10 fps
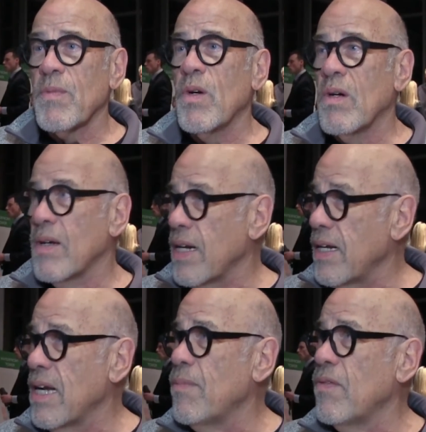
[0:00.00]
or any
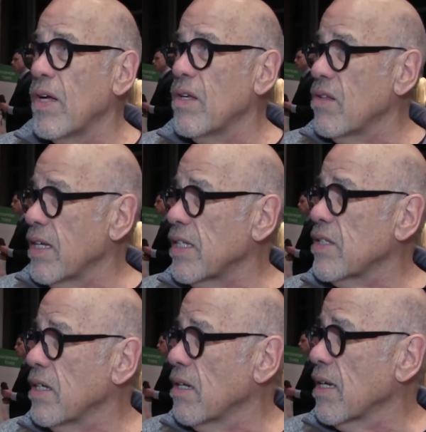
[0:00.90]
number of other things
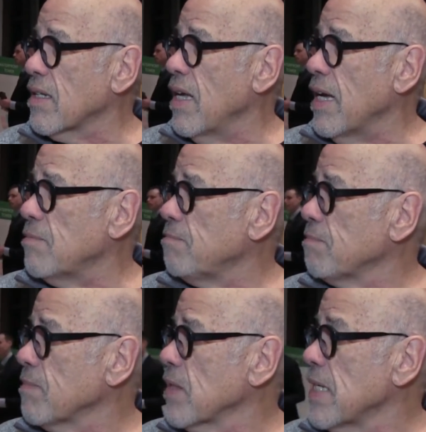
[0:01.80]
here like
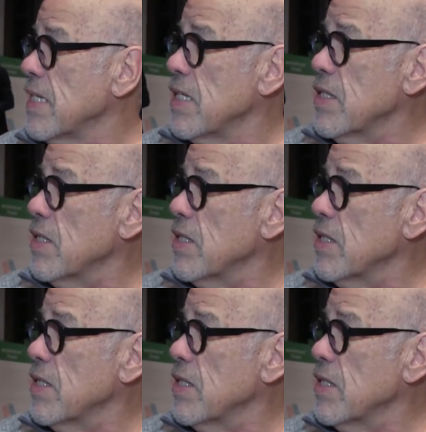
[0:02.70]
that.